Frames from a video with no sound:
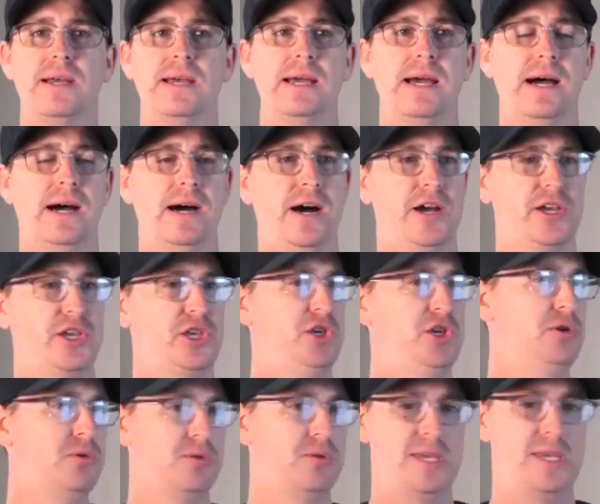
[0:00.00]

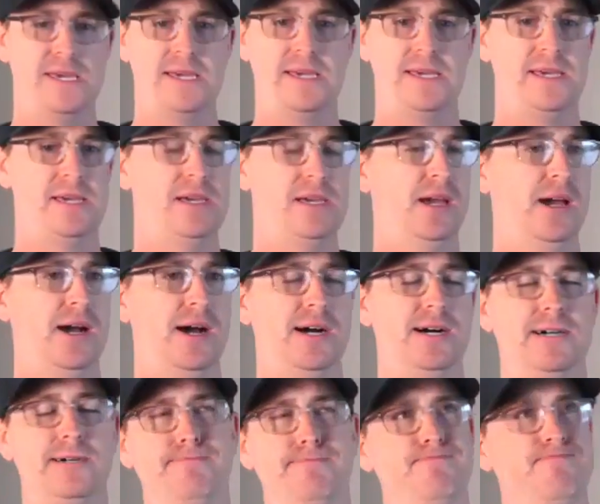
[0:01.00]
Acutely,
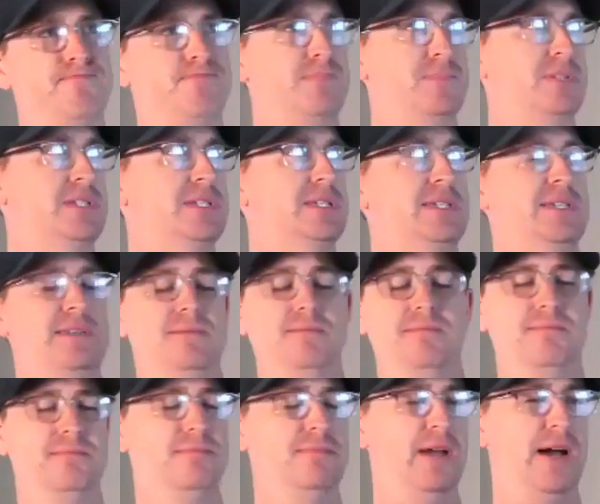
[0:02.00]
I
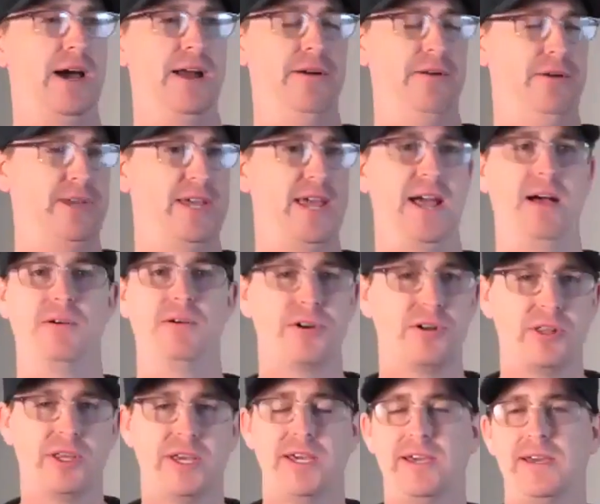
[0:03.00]
don't
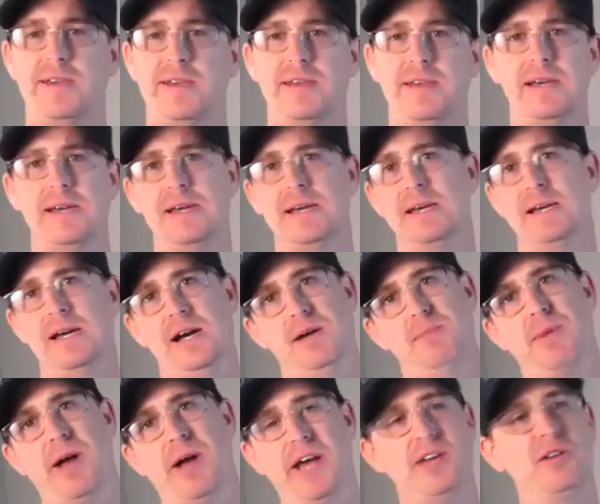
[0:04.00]
Calendarly,
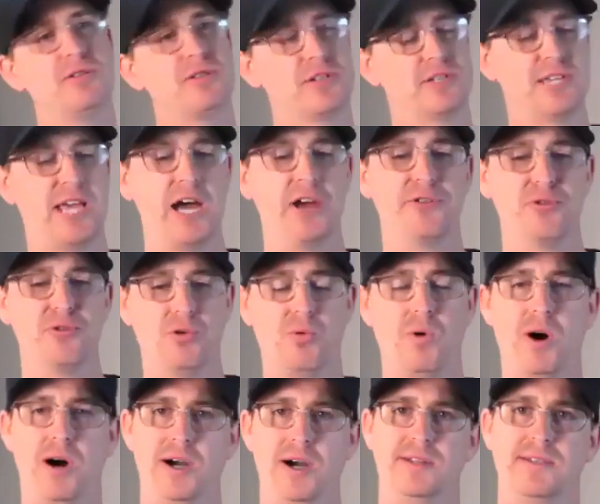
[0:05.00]
but I use Schedule
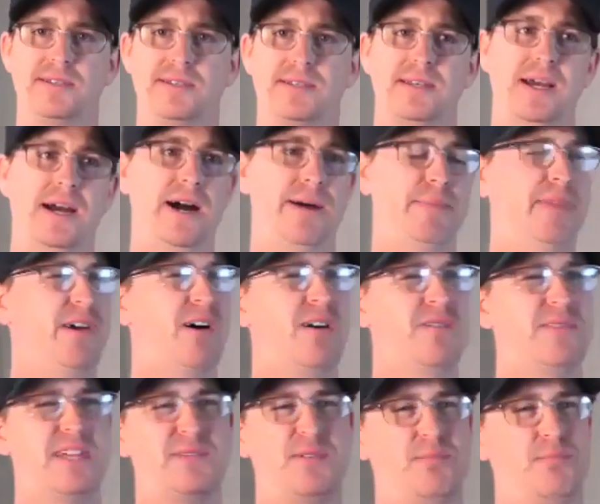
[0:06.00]
Once. They all
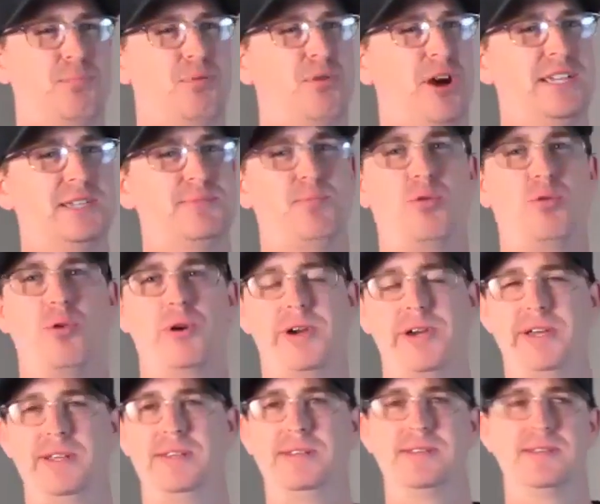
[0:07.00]
have different price
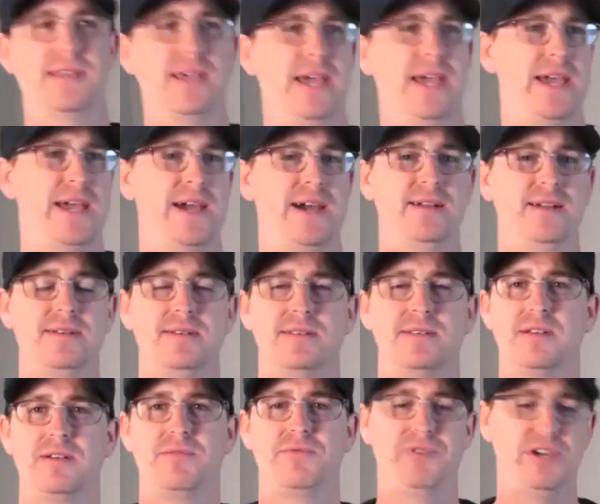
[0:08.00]
points and
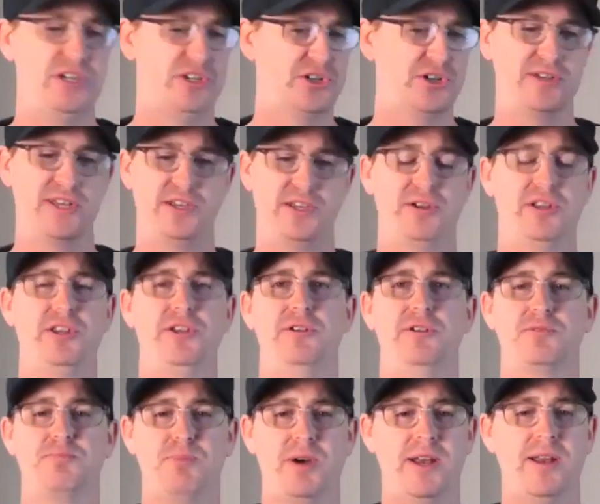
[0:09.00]
features that you can
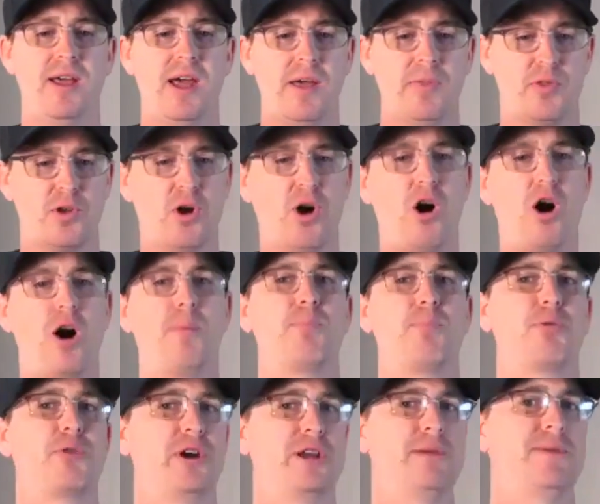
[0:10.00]
use, but they're all
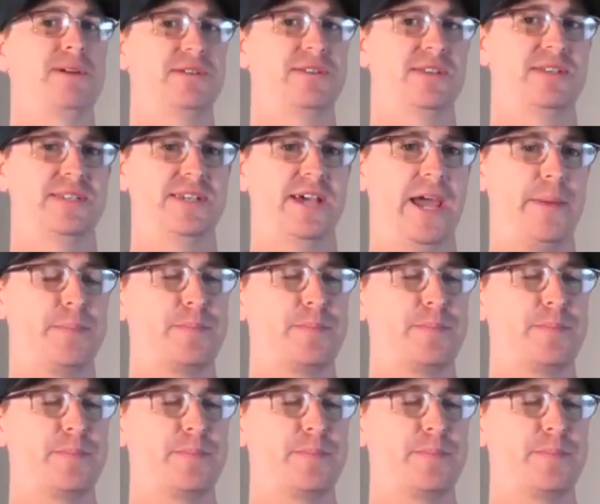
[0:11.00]
pretty much the same.